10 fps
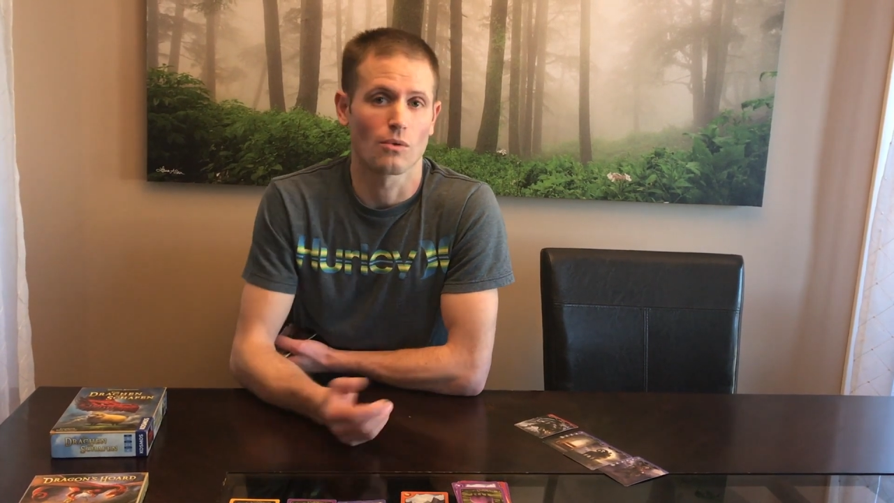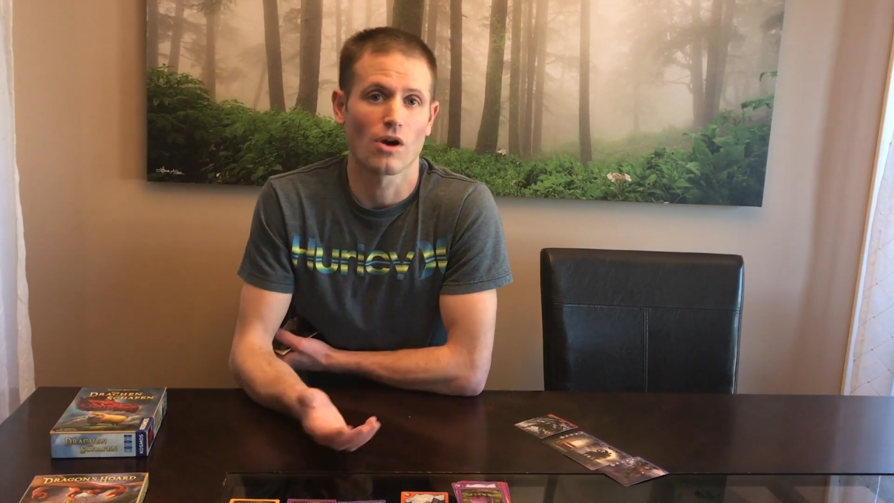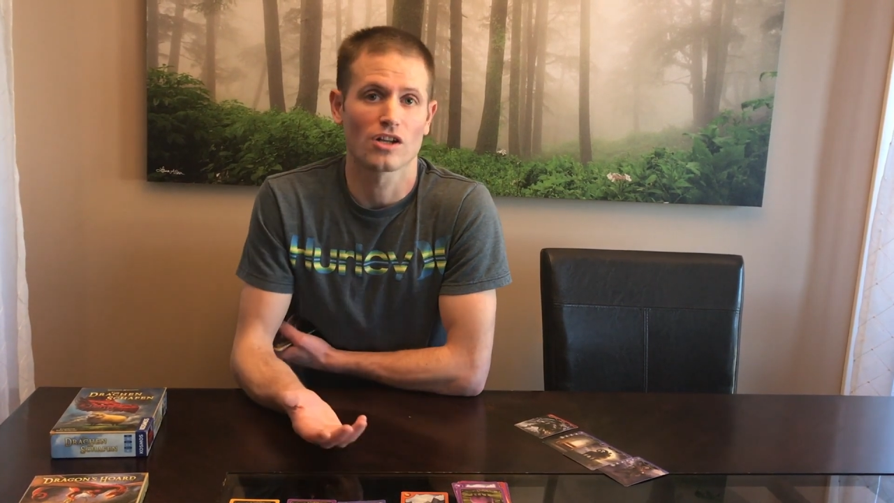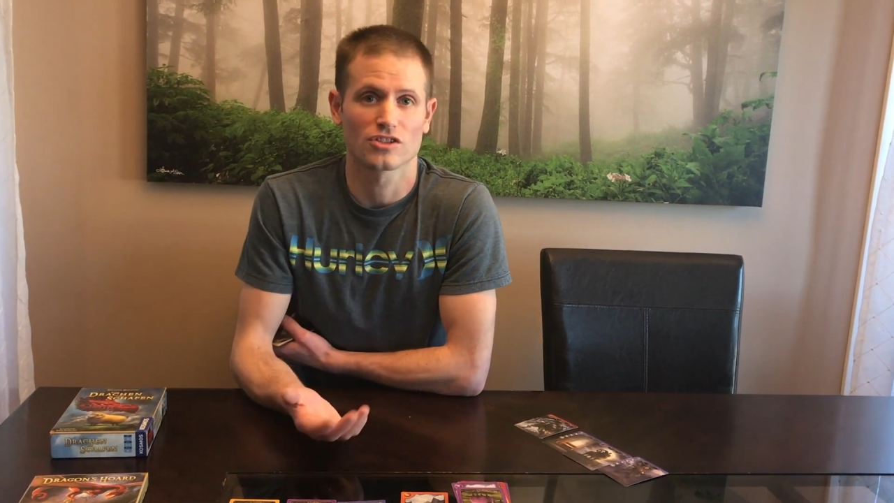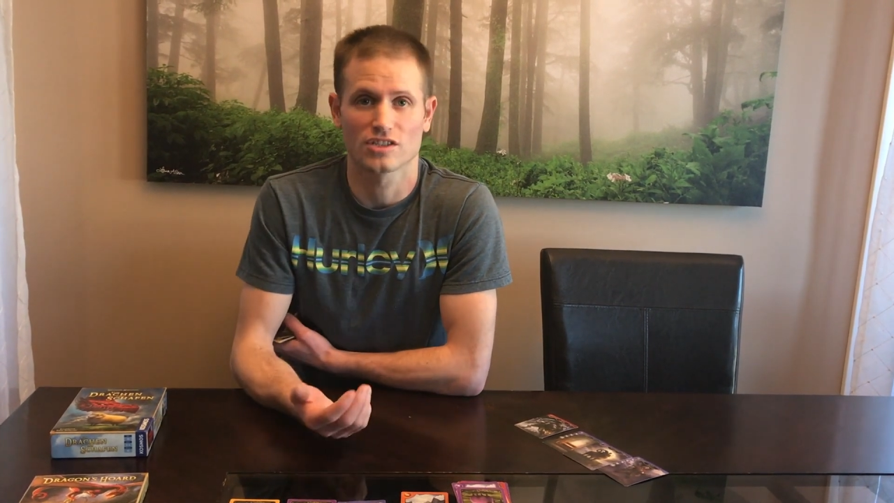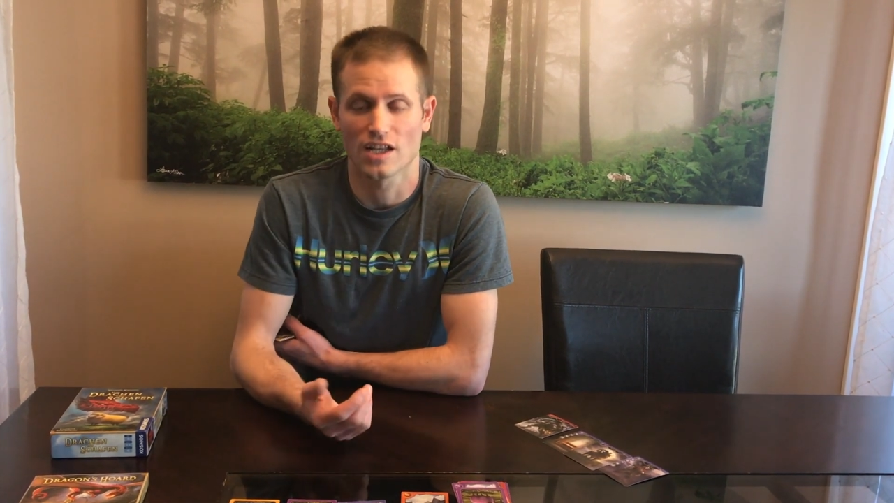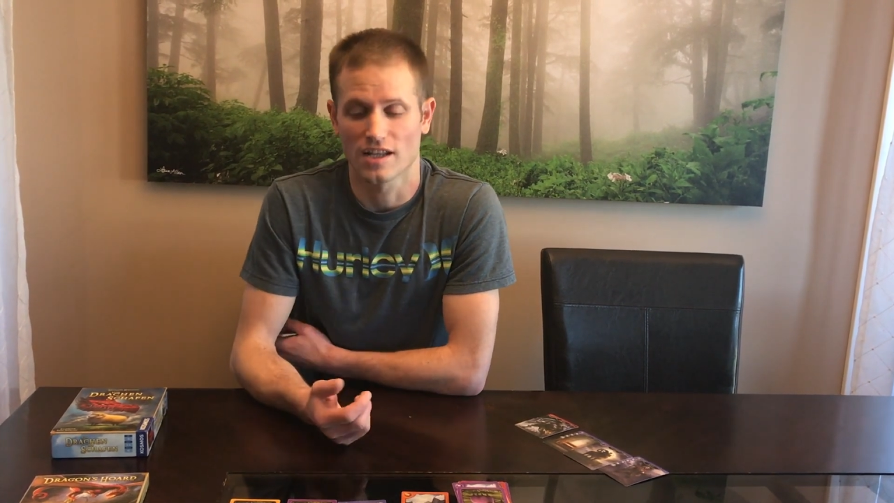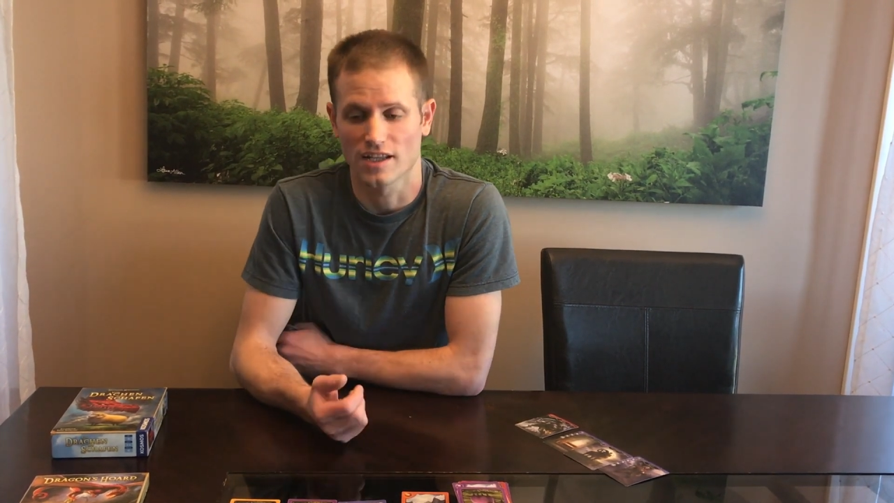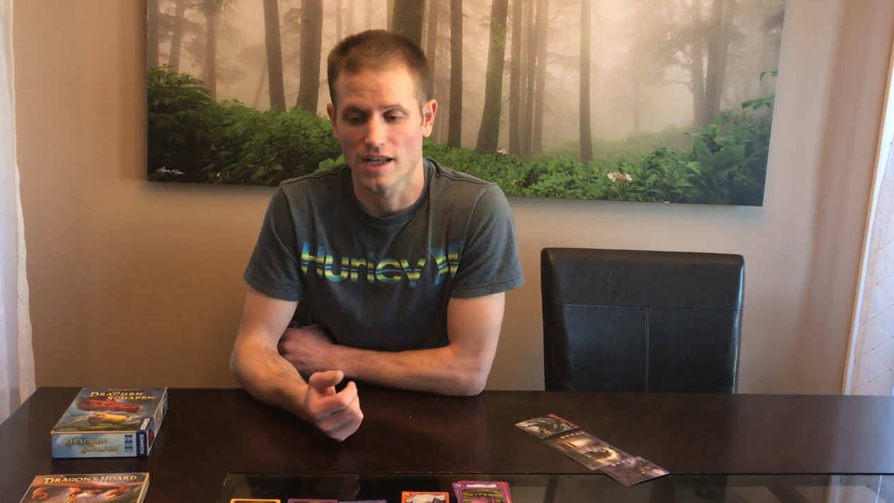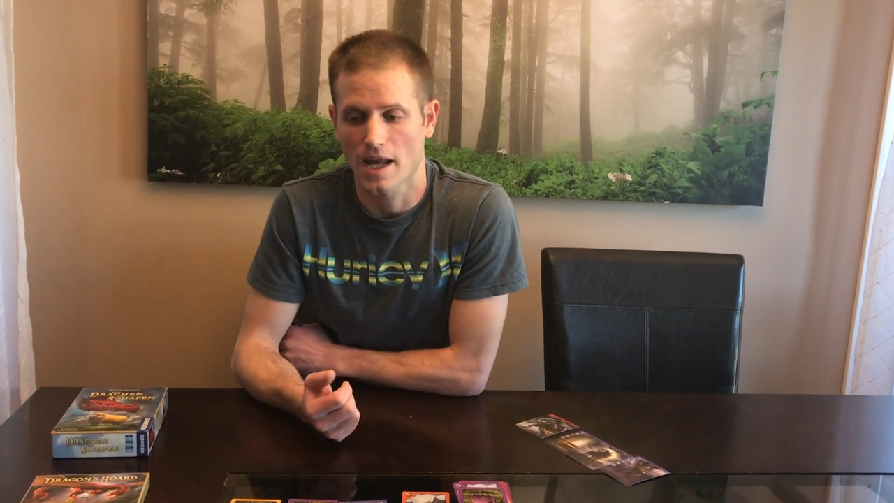I want just to
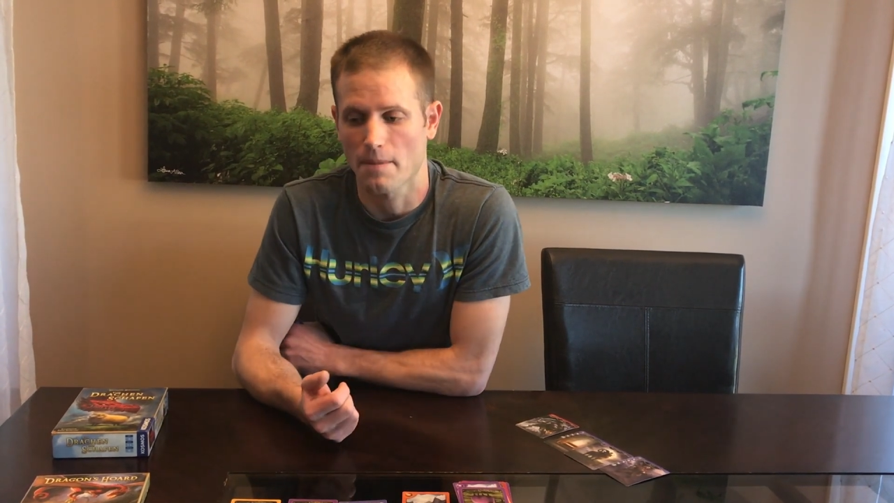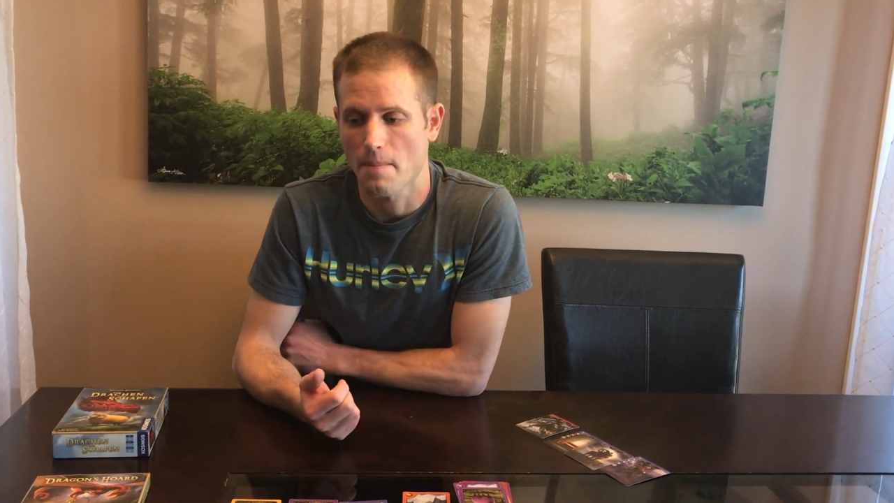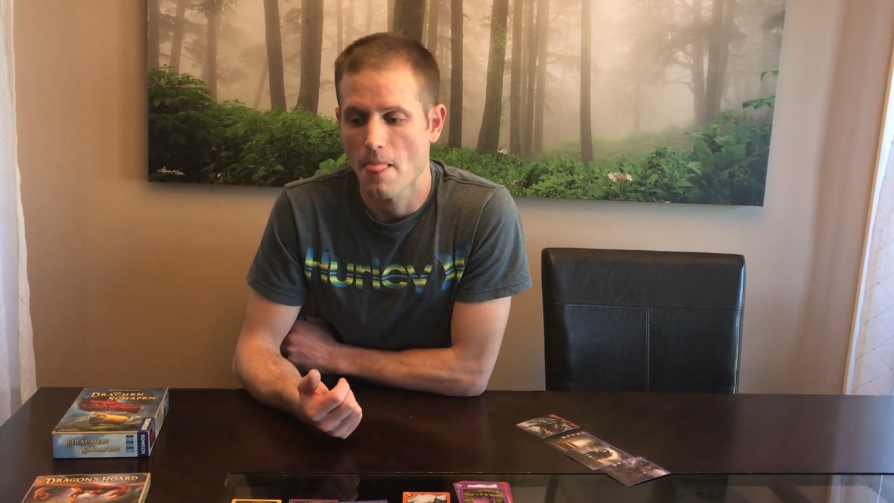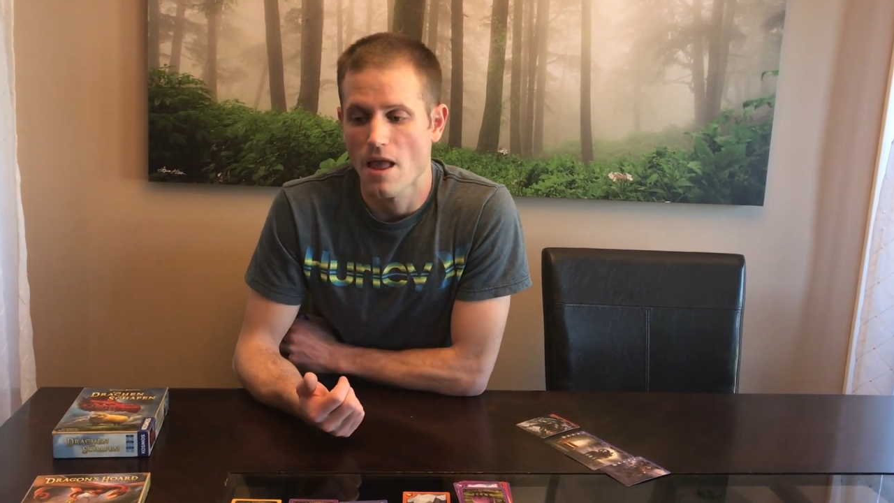end the game.